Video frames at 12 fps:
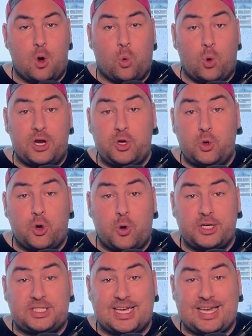What are you
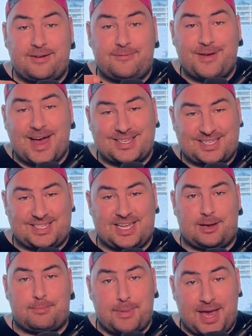going to invest
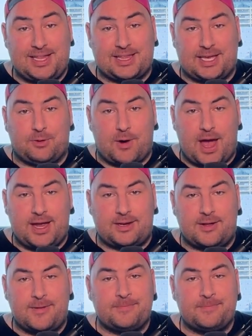in mainly, right?